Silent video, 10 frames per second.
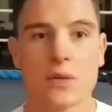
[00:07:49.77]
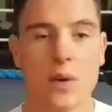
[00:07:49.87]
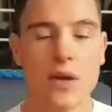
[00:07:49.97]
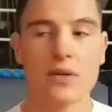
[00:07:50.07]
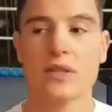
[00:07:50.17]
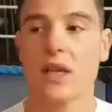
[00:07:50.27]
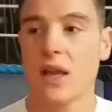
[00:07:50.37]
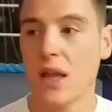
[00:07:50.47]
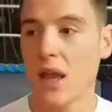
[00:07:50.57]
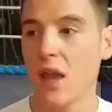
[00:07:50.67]
Whereas
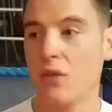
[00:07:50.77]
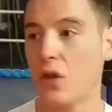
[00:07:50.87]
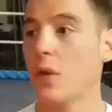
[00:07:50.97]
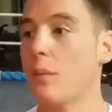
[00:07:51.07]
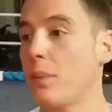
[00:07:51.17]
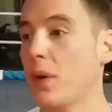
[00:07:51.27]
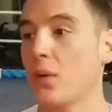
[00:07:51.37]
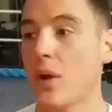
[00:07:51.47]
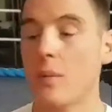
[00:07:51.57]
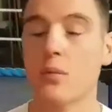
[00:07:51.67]
if you can
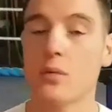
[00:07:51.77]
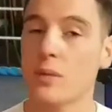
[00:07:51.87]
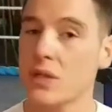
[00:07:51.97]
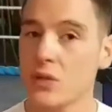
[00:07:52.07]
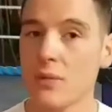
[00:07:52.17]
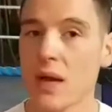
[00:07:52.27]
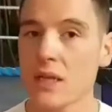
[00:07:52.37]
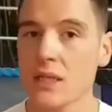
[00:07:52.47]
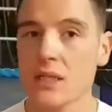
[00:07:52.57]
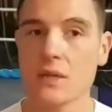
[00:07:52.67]
build up more muscle
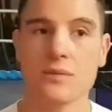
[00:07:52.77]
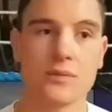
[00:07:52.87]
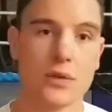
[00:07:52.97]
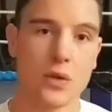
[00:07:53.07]
mass,